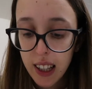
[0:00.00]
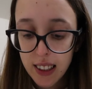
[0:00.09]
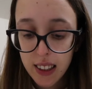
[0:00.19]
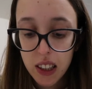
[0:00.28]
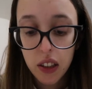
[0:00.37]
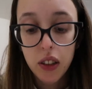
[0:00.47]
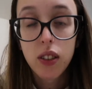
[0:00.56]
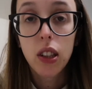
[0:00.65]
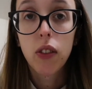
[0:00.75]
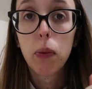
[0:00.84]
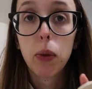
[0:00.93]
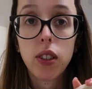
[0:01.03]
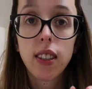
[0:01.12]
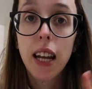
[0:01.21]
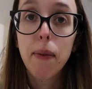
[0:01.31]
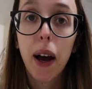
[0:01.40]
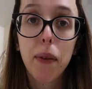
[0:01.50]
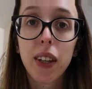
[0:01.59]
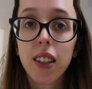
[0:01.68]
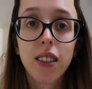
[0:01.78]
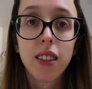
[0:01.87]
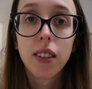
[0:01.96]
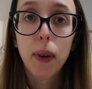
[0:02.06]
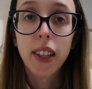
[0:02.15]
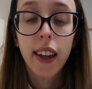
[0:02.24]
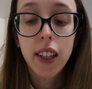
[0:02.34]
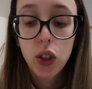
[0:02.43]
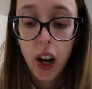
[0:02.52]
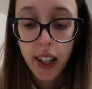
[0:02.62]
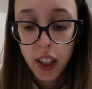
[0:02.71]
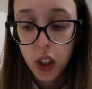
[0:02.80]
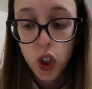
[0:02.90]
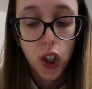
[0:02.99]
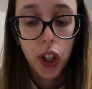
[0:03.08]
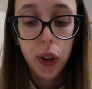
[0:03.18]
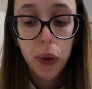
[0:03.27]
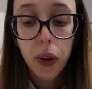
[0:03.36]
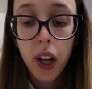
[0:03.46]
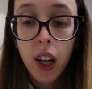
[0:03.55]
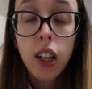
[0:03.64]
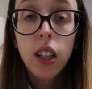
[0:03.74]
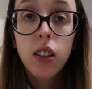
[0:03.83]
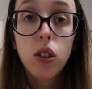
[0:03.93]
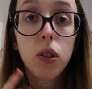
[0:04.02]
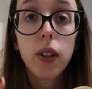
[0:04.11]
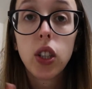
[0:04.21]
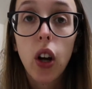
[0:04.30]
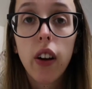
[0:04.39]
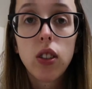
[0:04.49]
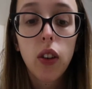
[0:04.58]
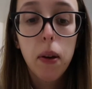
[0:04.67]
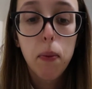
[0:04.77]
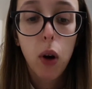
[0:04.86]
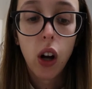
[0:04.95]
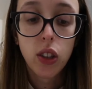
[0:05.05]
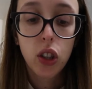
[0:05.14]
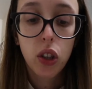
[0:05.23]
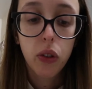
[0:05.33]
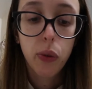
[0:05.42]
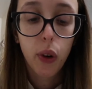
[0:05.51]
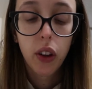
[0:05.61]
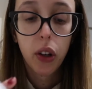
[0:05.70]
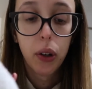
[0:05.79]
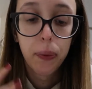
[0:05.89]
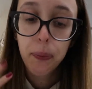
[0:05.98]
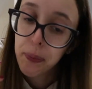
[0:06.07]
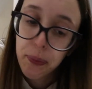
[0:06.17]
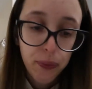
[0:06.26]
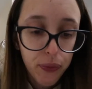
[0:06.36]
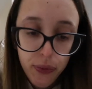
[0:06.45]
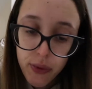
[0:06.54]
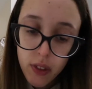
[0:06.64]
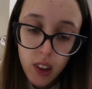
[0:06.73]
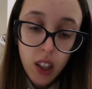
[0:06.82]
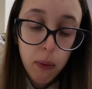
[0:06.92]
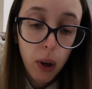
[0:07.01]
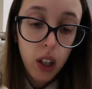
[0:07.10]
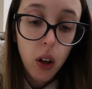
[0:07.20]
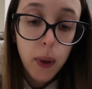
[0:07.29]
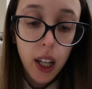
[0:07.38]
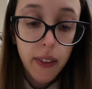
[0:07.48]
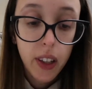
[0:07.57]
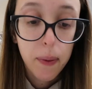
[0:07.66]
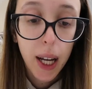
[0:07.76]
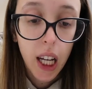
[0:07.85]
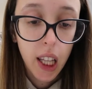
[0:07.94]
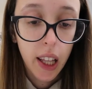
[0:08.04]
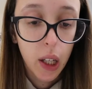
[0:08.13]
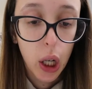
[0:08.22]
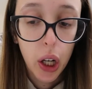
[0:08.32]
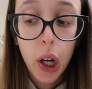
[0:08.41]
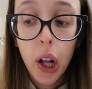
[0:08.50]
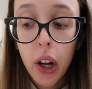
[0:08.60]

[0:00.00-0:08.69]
I still use the Rimmel Stay Matte because this is my like tried and true Too Faced Chocolate Soleil bronzer for a little. But, oh my god, I forgot my highlighter.